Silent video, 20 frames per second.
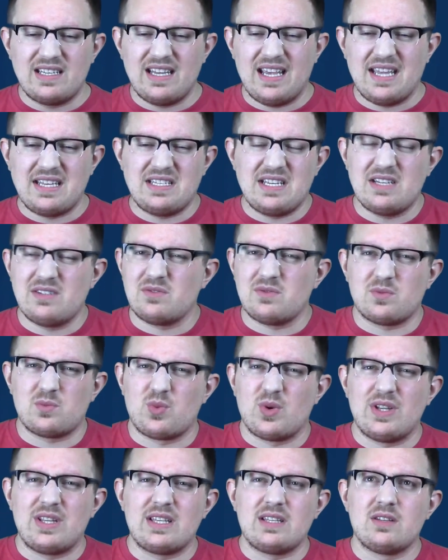didn't
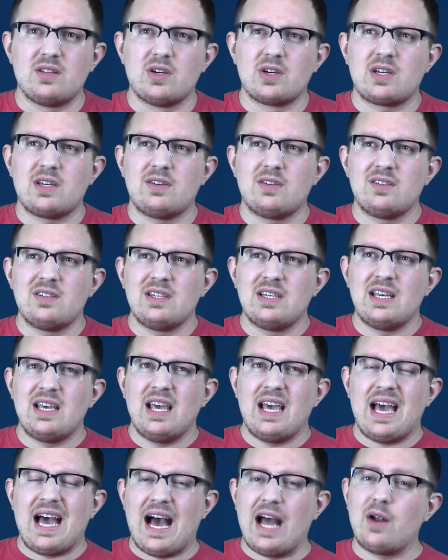really look...
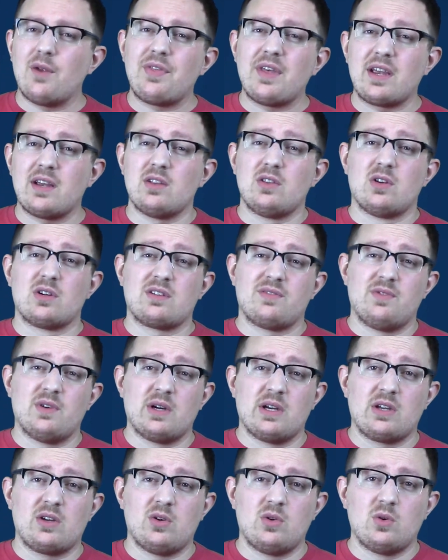I don't think it looked
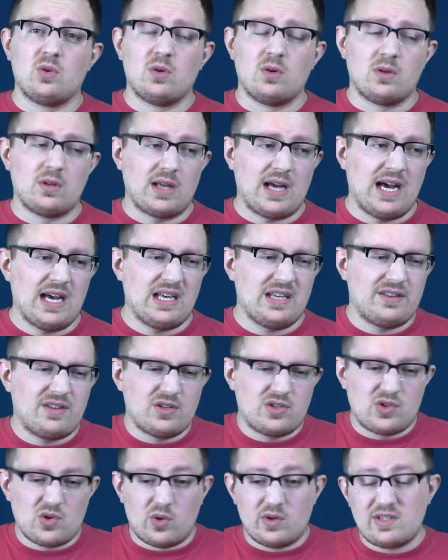very cool. The
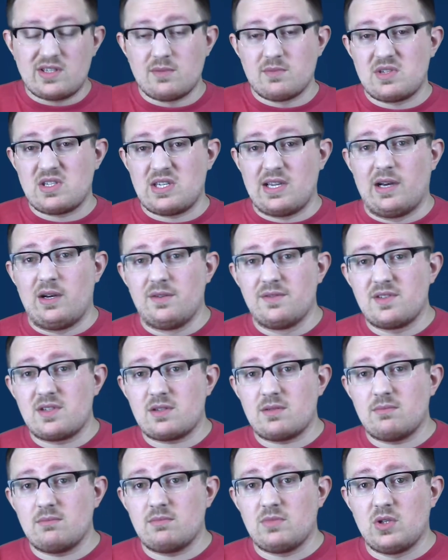Zords
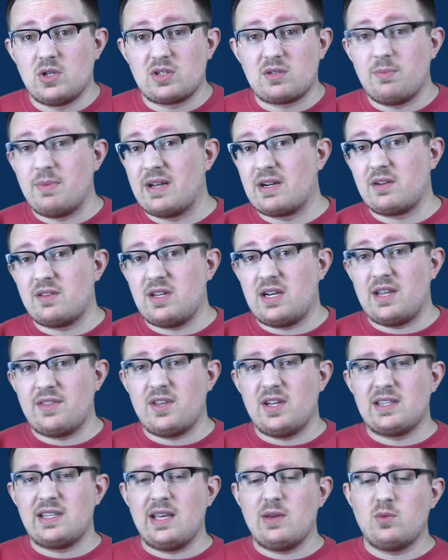themselves looked better than I
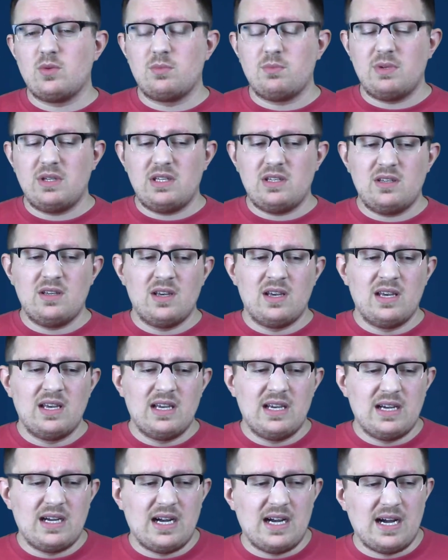thought they would be.
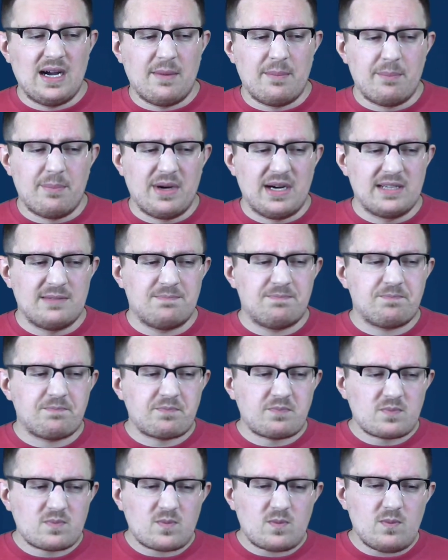But
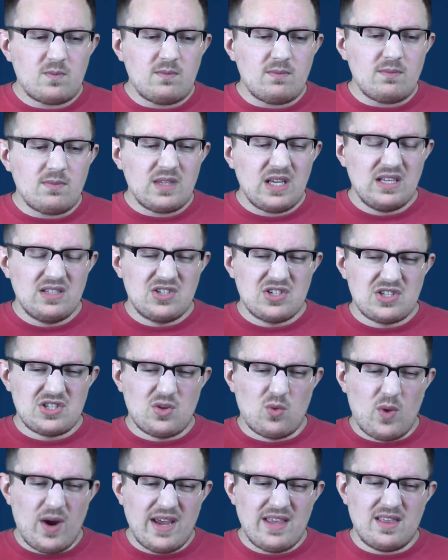just the
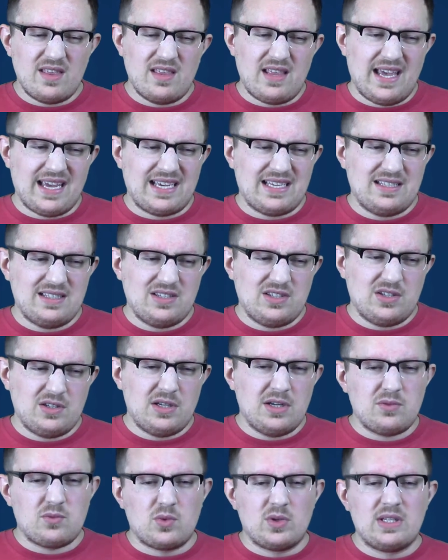way, like, you
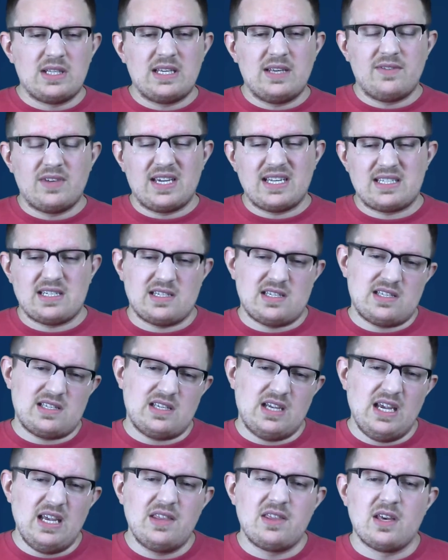didn't really even get to
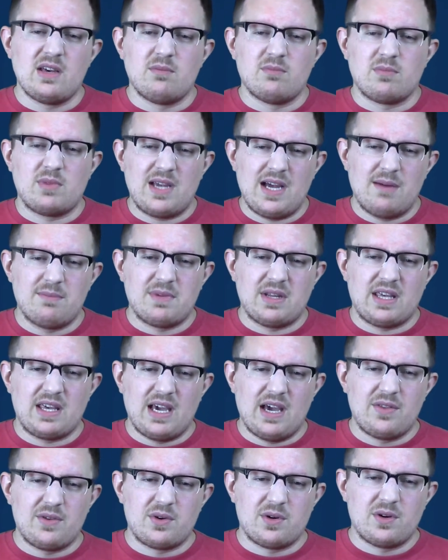see them come
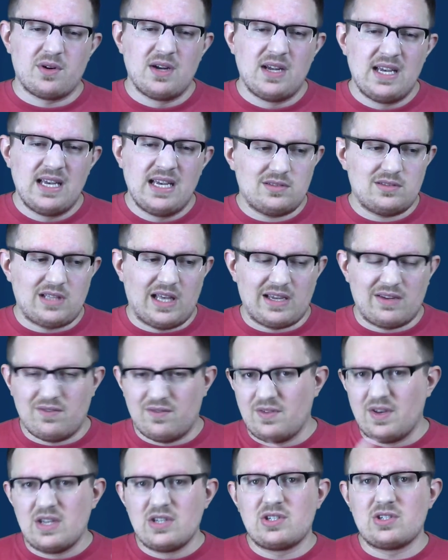together, like,
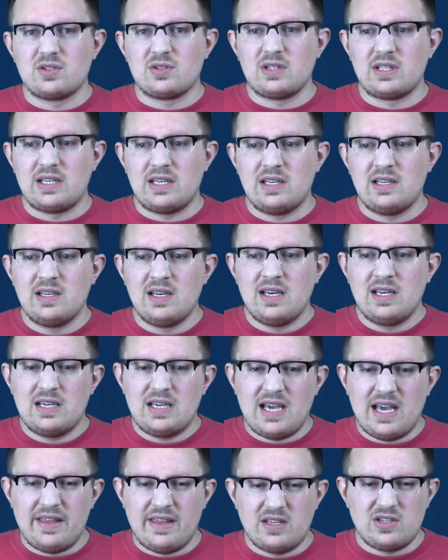visually.
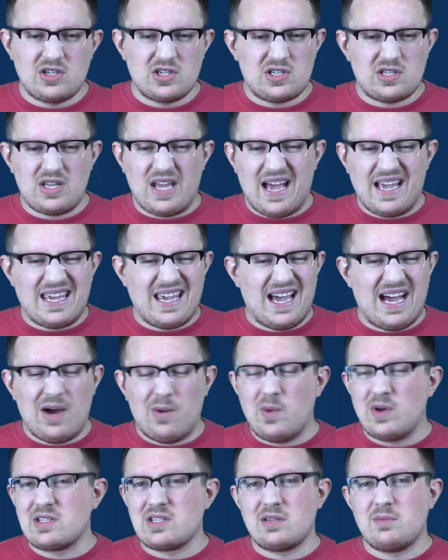And just, I
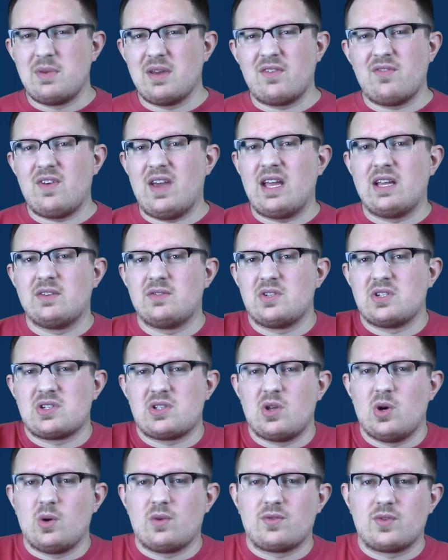wasn't a big fan of just
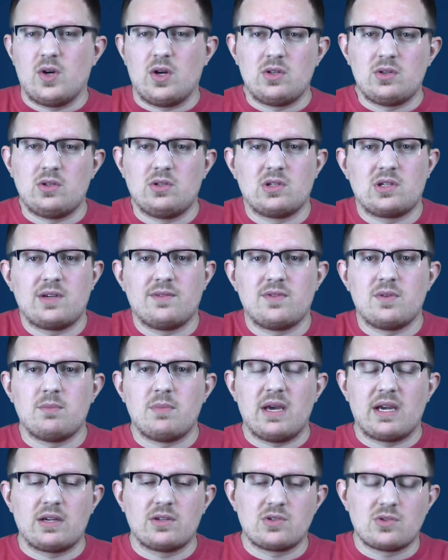the overall look of the
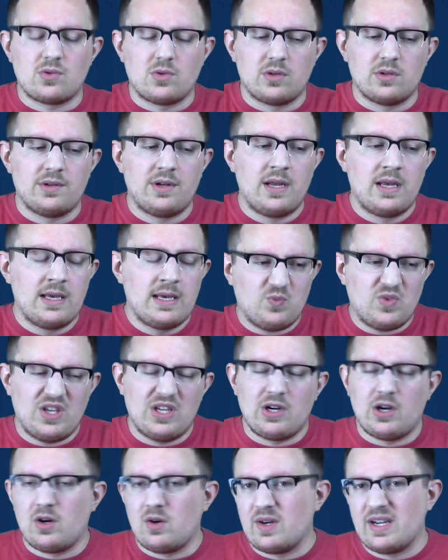Megazord. You
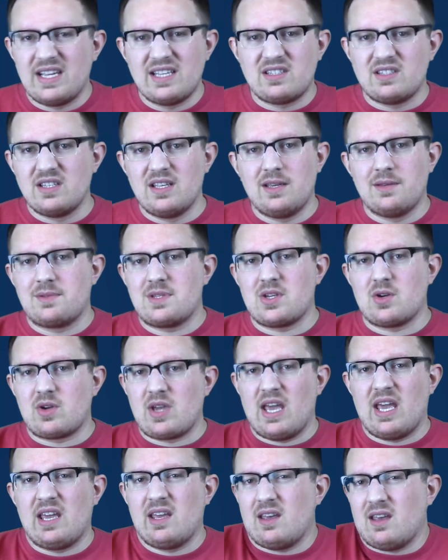know, it's
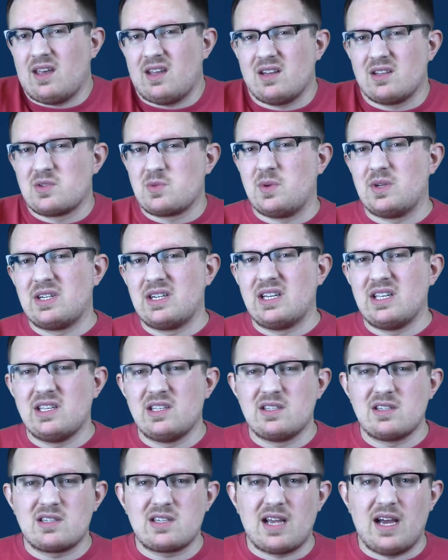okay. It is what it
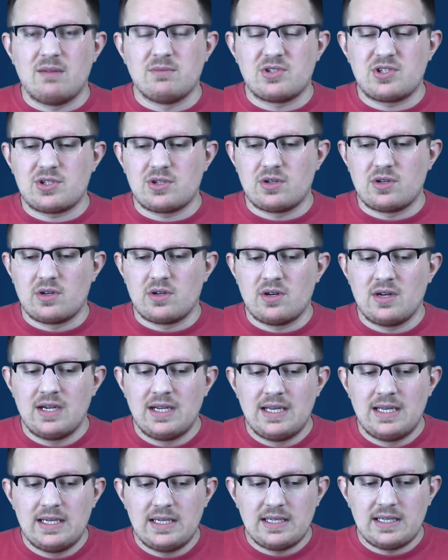is. I'm sure,
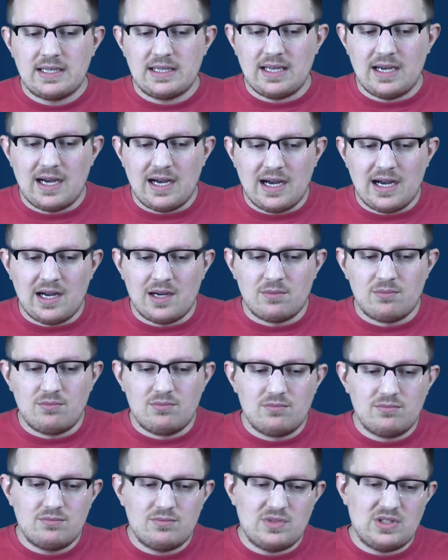
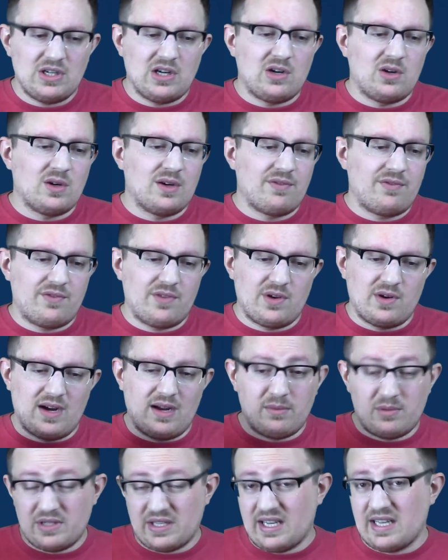you know, if they're
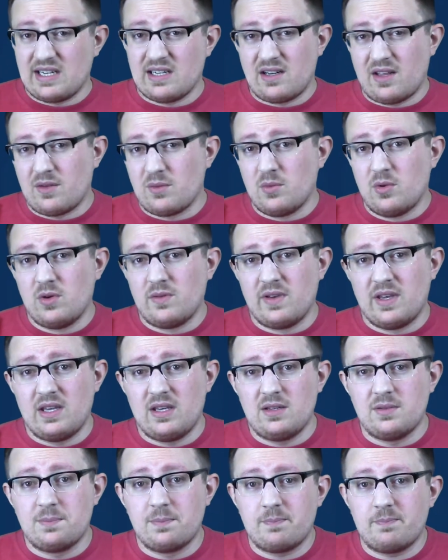able to get another
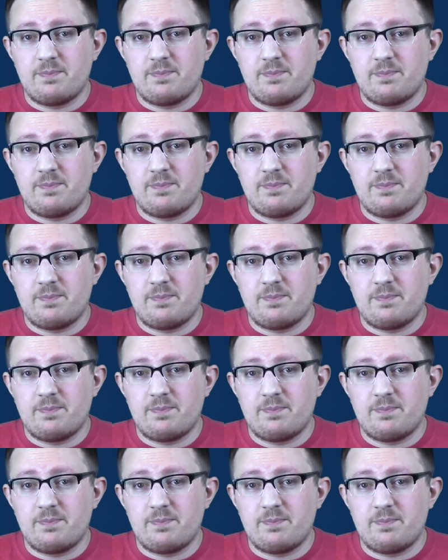movie,